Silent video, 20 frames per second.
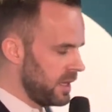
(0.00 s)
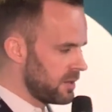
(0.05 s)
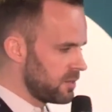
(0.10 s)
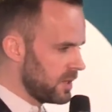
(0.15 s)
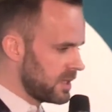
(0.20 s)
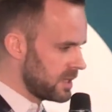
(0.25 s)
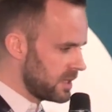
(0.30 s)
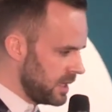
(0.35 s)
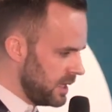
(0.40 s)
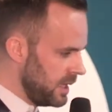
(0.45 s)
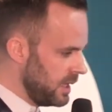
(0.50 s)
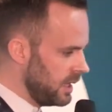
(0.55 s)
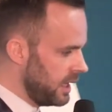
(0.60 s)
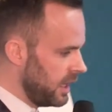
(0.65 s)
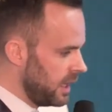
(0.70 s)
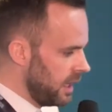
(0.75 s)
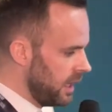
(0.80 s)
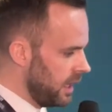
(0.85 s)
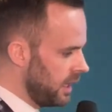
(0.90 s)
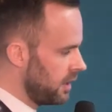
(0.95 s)
as we
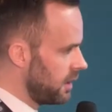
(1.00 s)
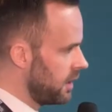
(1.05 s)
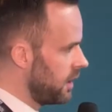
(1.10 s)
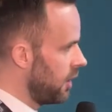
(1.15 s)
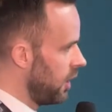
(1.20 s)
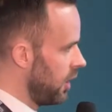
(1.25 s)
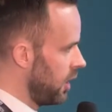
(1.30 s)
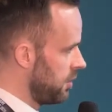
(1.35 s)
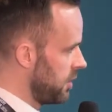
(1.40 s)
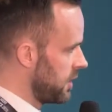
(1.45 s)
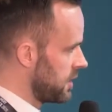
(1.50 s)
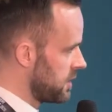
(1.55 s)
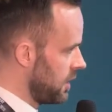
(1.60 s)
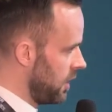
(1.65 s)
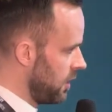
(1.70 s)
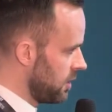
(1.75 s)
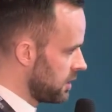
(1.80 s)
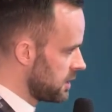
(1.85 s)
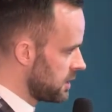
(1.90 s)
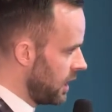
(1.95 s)
see in urban
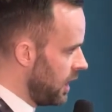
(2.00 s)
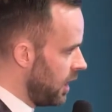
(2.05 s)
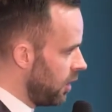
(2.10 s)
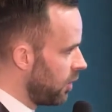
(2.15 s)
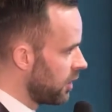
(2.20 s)
zones,